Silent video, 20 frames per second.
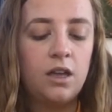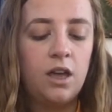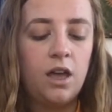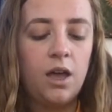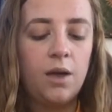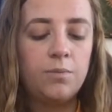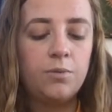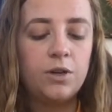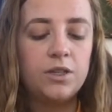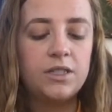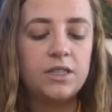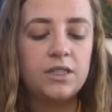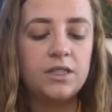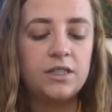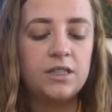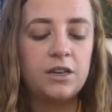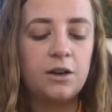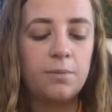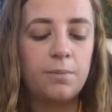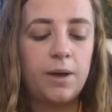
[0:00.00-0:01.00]
A presence
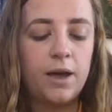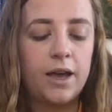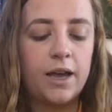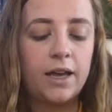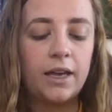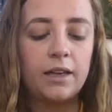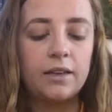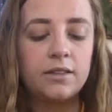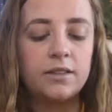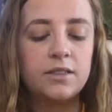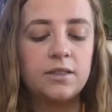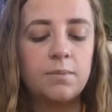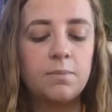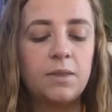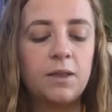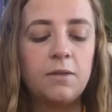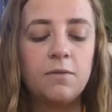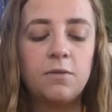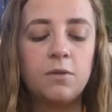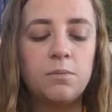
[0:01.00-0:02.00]
nearby,
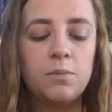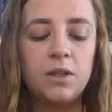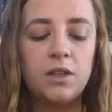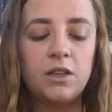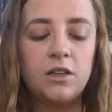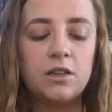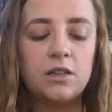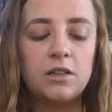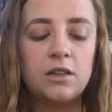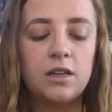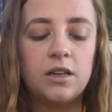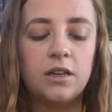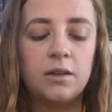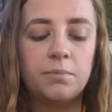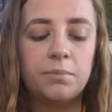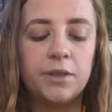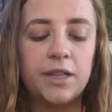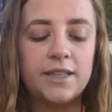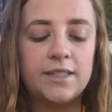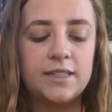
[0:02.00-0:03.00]
something familiar and
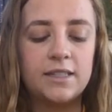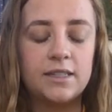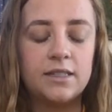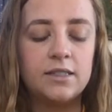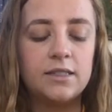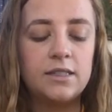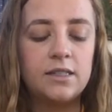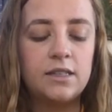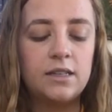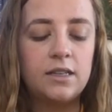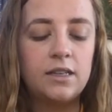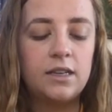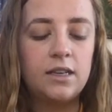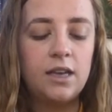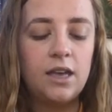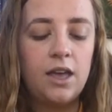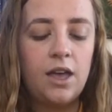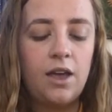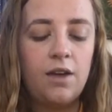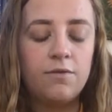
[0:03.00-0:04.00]
unpleasant.
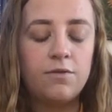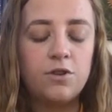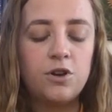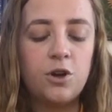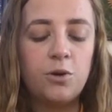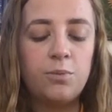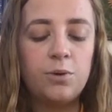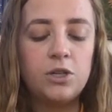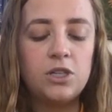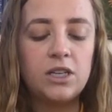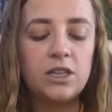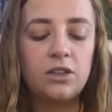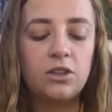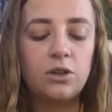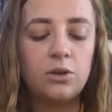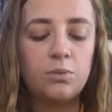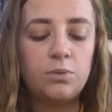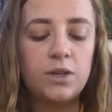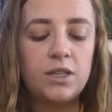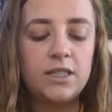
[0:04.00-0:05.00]
And for no particular
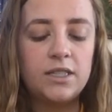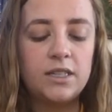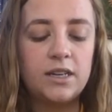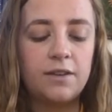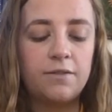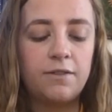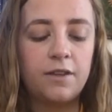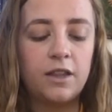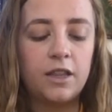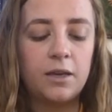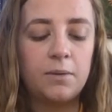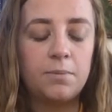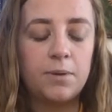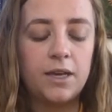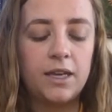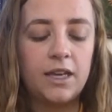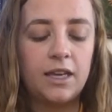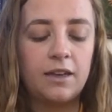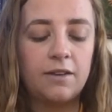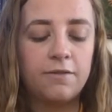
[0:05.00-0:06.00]
reason, I felt like
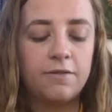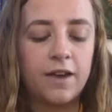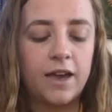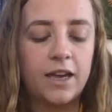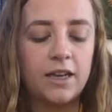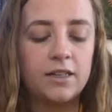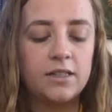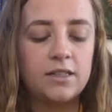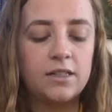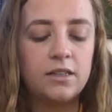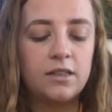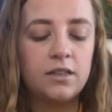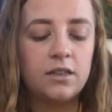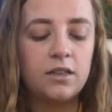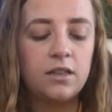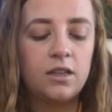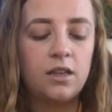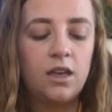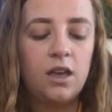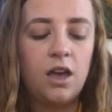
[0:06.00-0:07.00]
picking a fight.
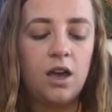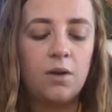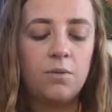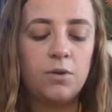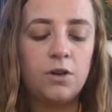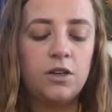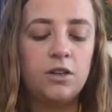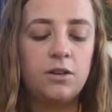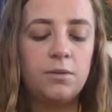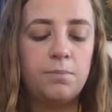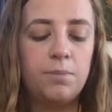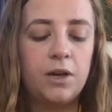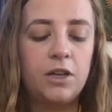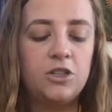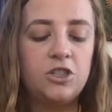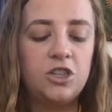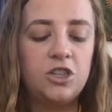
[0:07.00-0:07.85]
I wanted to punch